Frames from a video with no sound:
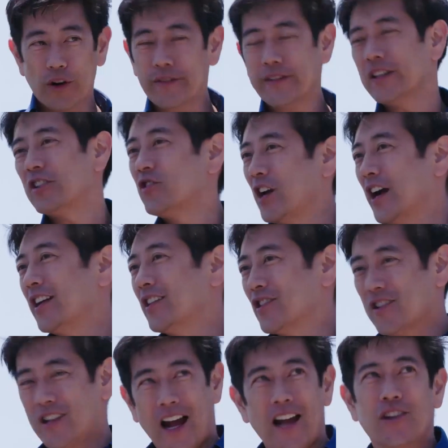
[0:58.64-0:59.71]
or even a giant
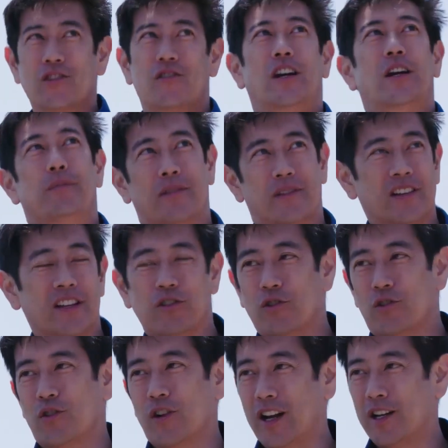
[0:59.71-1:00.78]
skyscraper
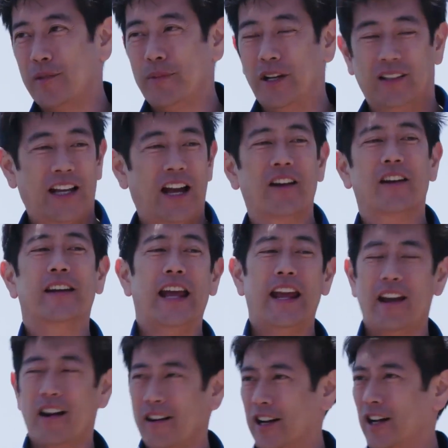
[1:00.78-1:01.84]
that you're trying to build? How could
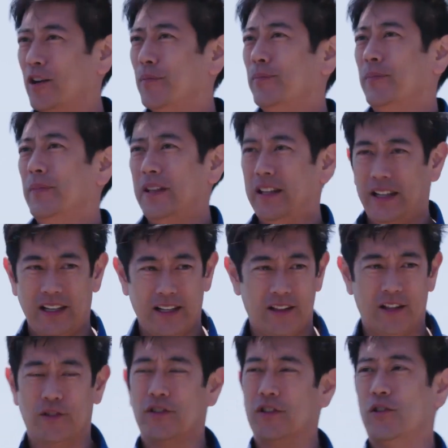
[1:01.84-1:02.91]
AR help
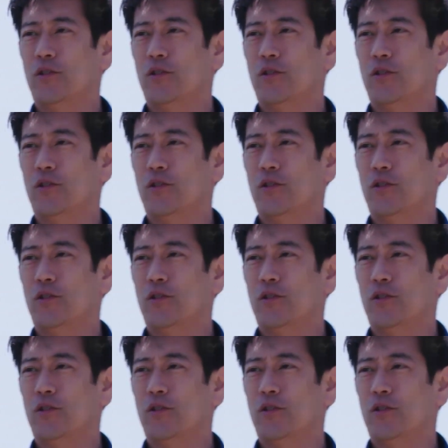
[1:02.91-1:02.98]
in those